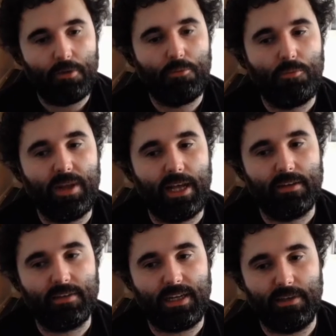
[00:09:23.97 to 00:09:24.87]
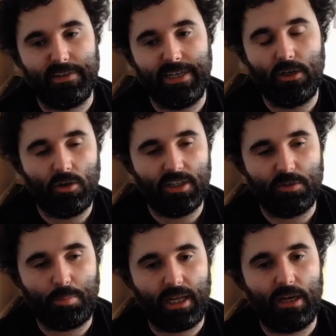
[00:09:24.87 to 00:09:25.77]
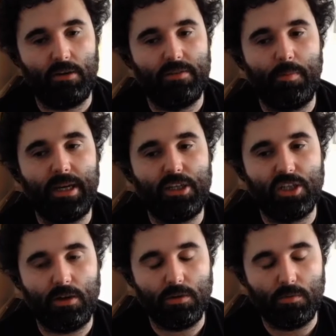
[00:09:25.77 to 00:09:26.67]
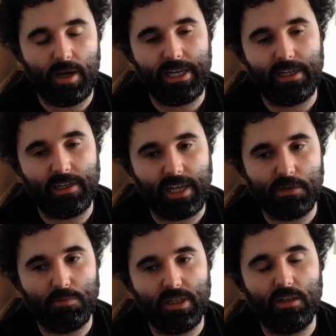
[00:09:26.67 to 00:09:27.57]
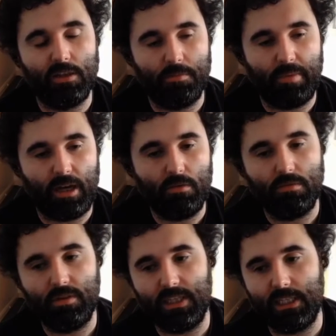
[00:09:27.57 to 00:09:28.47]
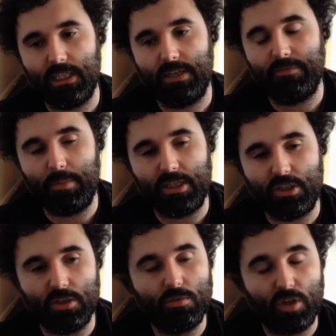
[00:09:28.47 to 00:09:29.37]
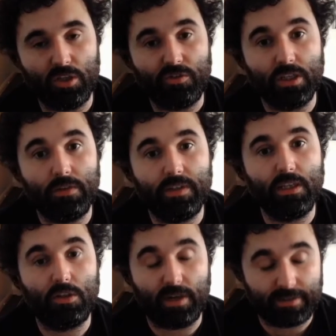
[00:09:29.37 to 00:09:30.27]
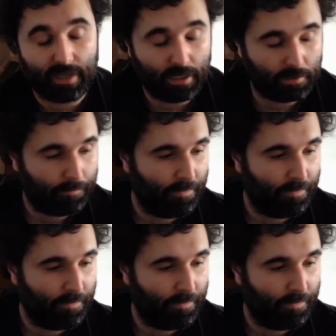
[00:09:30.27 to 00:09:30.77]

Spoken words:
We then kind of get all this blackout information out of the way, and again we learn about the information that was on the server that they tried to hack.